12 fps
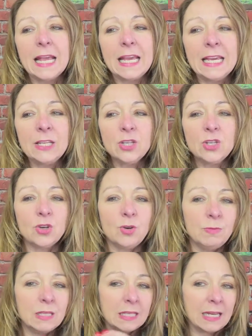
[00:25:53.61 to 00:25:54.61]
It
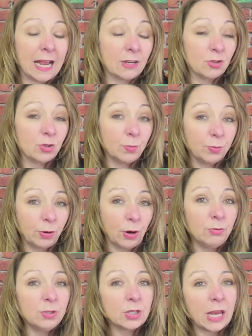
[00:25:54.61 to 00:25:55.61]
determines the natural
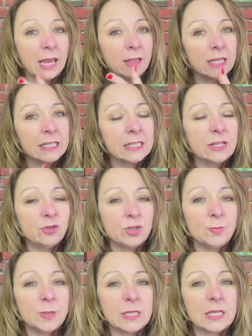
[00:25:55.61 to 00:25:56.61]
approach, okay? These
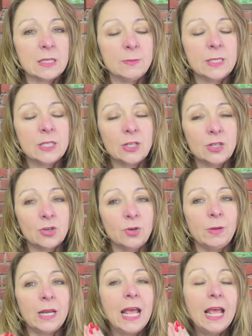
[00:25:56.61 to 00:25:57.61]
leadership assessments
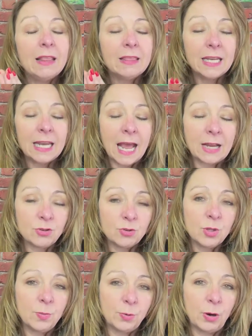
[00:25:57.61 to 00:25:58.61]
determine the
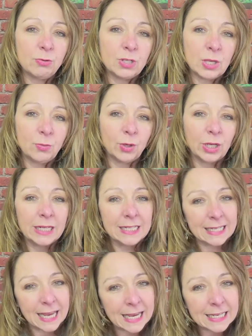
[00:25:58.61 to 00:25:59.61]
natural approach that we're going to
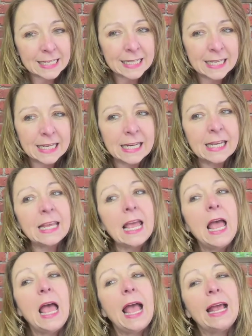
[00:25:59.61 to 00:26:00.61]
take to leading
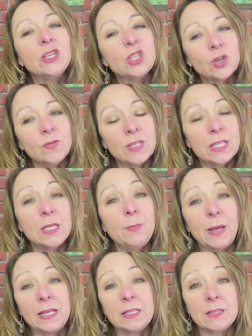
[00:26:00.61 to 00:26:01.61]
and serves as the
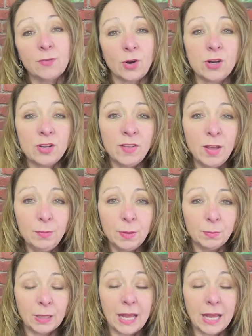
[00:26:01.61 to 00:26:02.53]
basis for our development